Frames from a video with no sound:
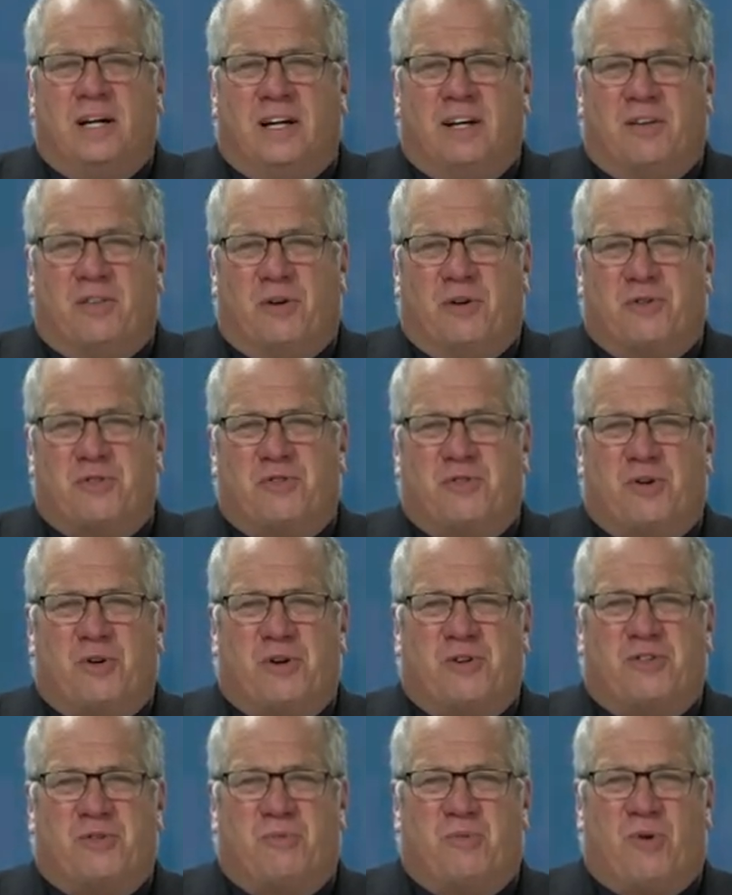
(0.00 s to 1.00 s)
Those
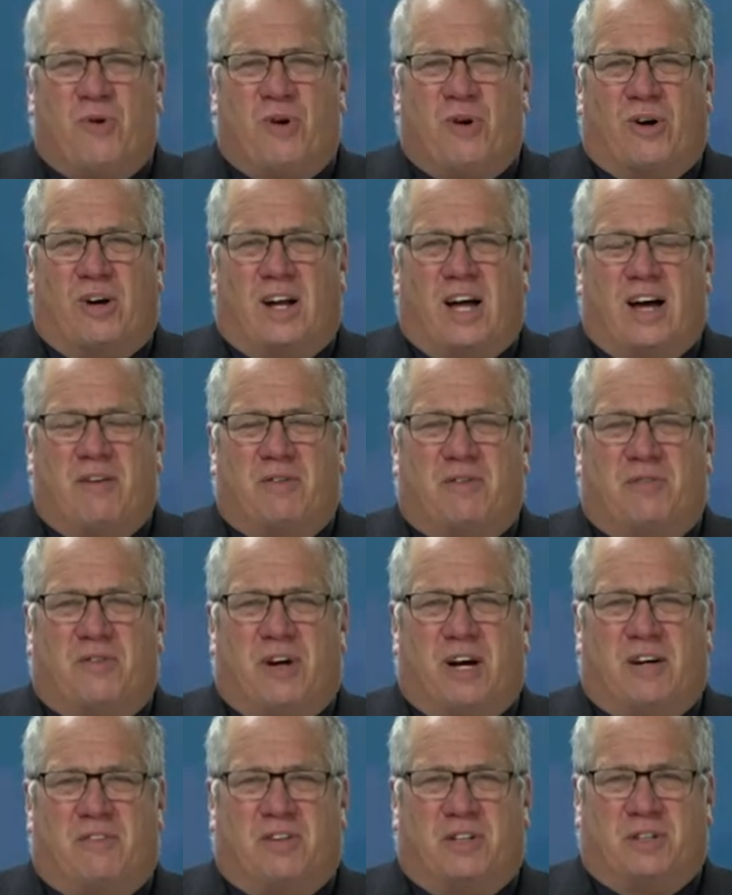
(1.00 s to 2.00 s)
stories and more live at
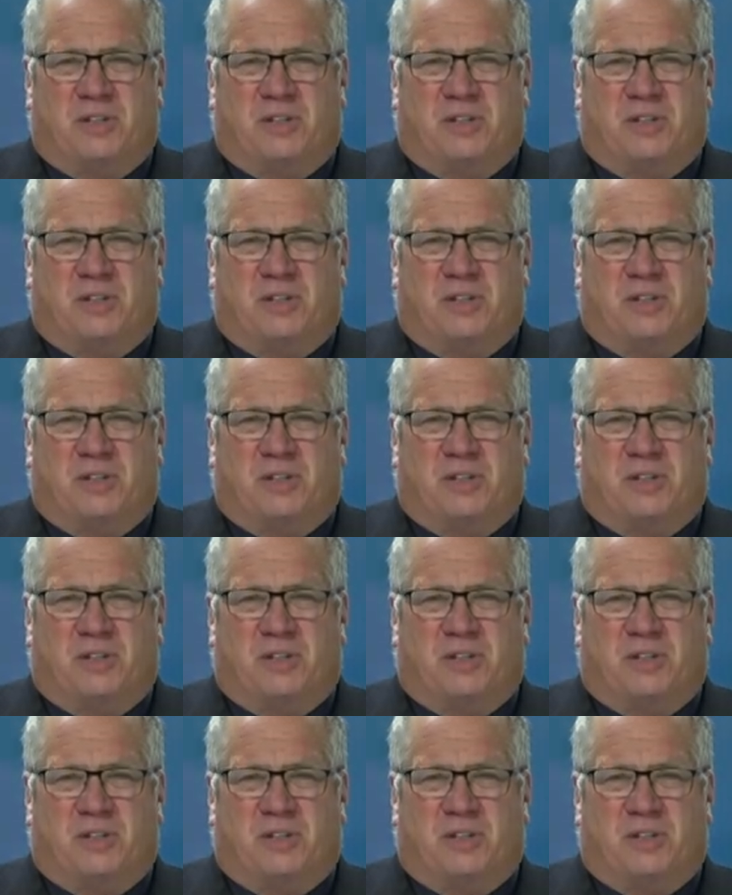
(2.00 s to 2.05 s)
5 on